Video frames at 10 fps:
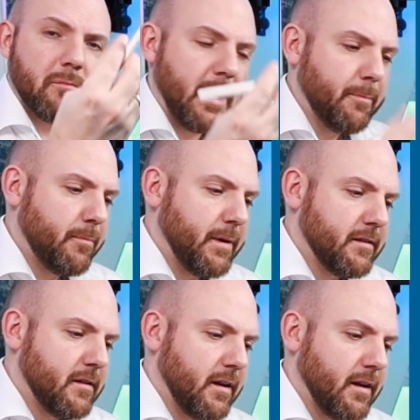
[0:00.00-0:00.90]
my Apple
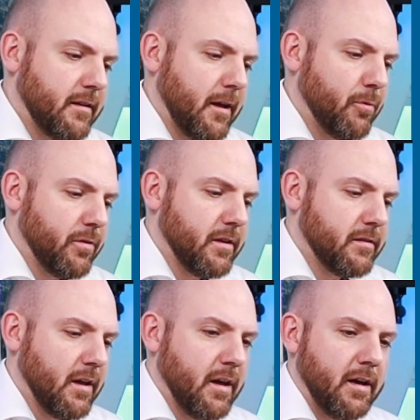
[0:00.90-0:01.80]
Pencil and I tap on this,
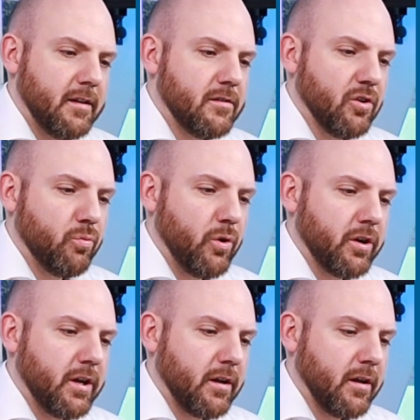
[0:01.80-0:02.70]
it's not
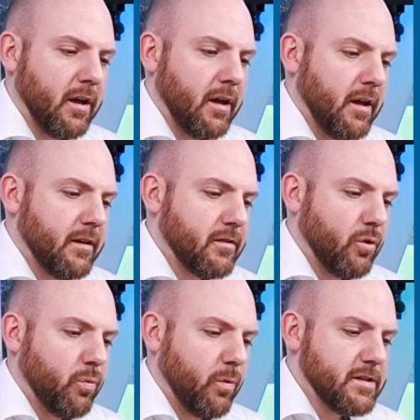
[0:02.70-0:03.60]
working. So
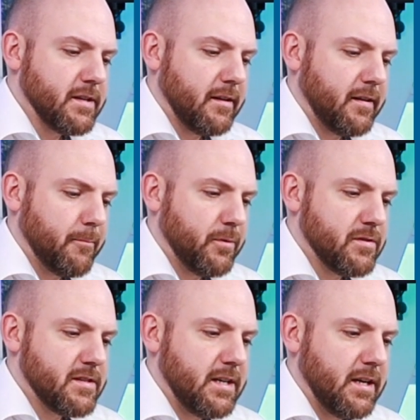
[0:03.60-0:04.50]
once I tap, you
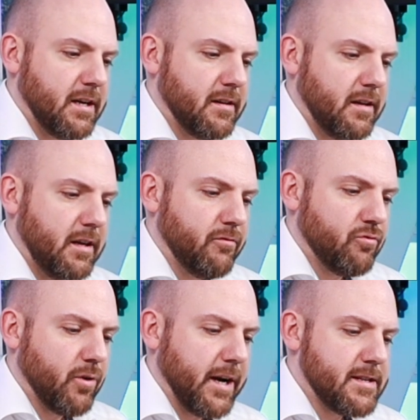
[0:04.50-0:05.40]
see it even
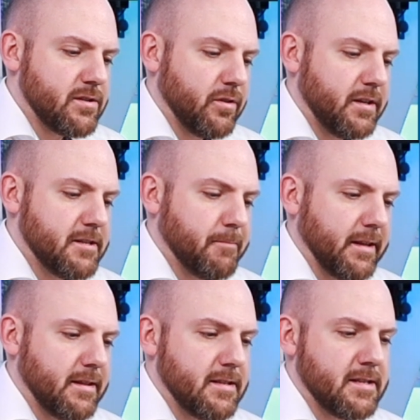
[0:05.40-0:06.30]
writes on these
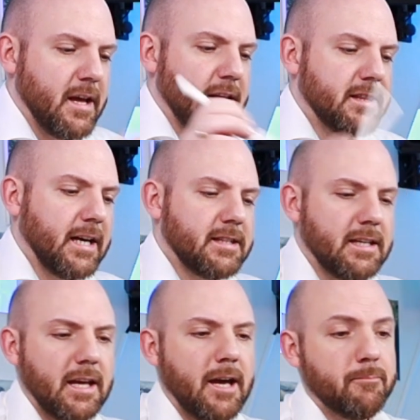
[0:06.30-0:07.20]
buttons,
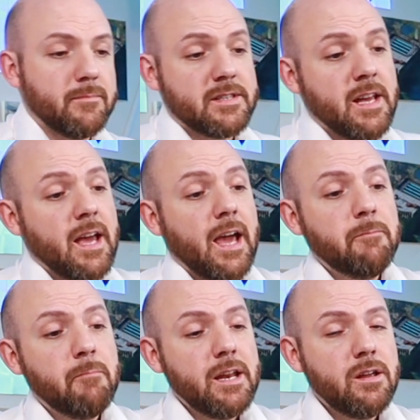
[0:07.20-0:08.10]
nothing happens.
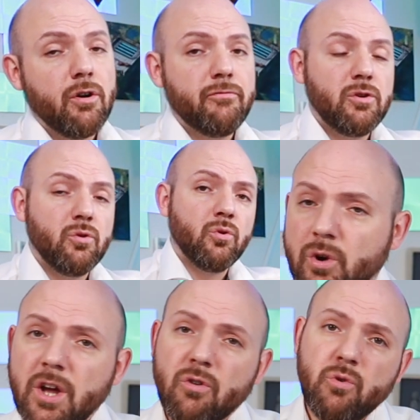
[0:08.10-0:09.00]
And many of you
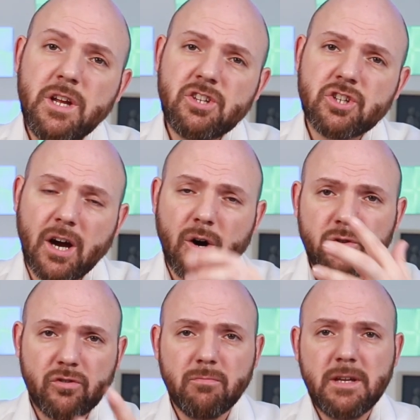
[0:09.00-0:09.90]
reached out
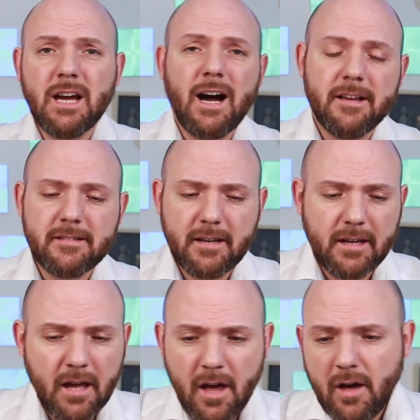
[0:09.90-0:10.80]
to me asking,